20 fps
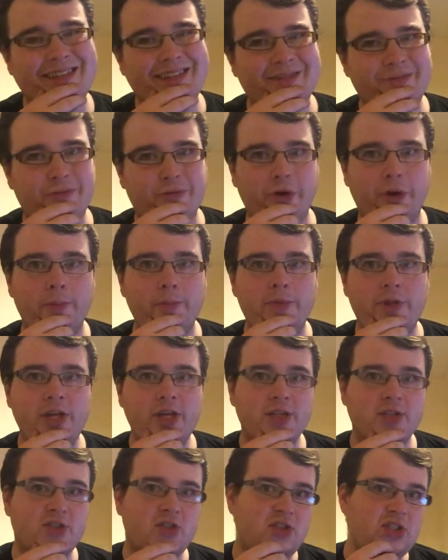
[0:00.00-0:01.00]
from
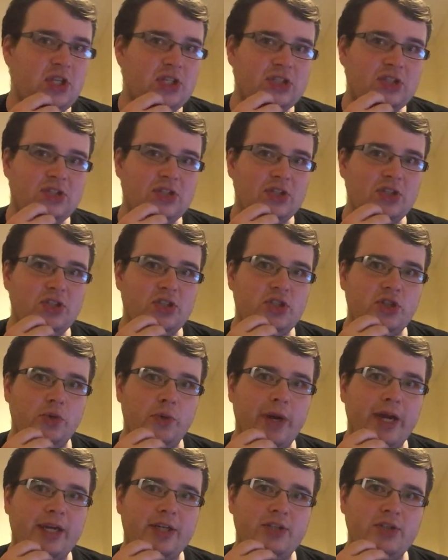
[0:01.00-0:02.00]
the assistant
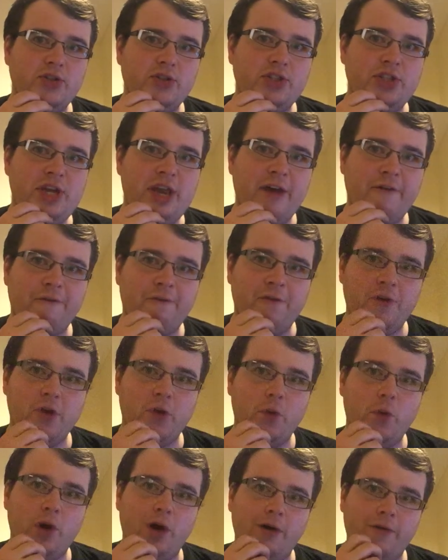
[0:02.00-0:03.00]
director's
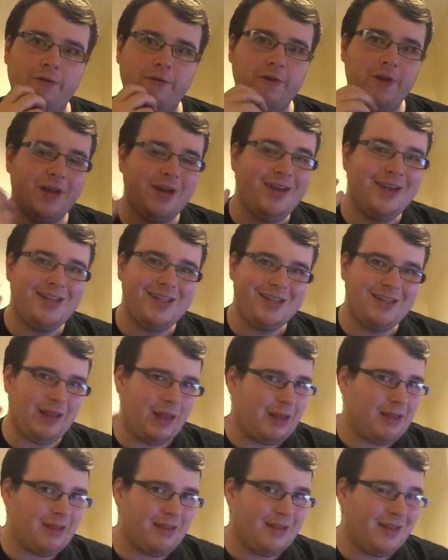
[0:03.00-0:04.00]
nephew of.
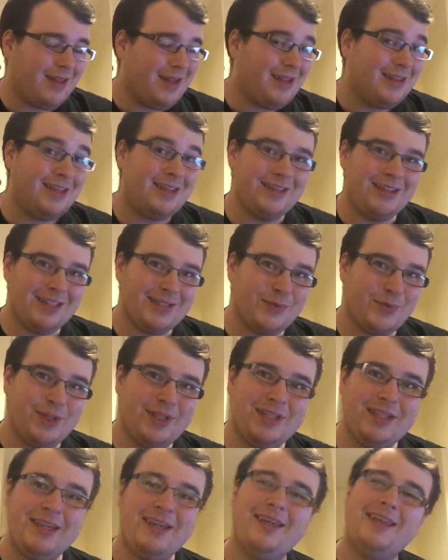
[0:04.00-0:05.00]
This
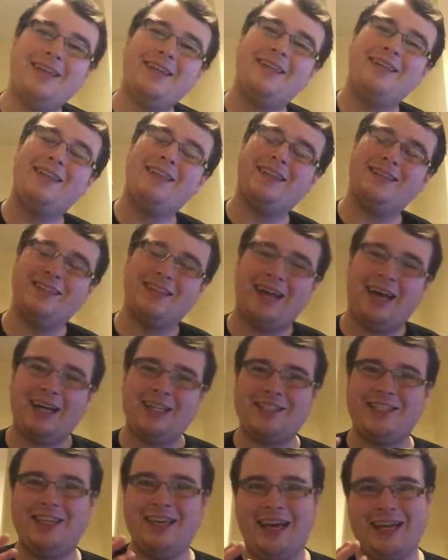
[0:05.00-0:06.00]
one
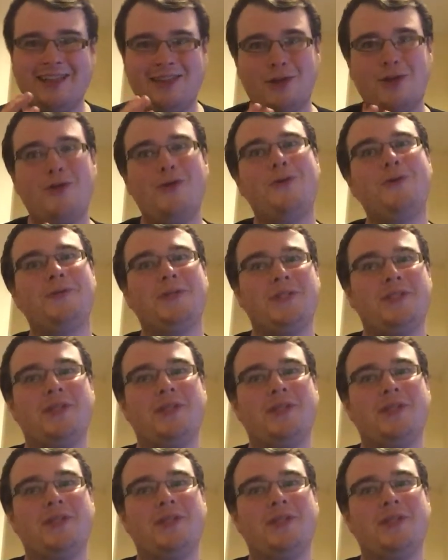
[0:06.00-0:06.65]
actually had the gall to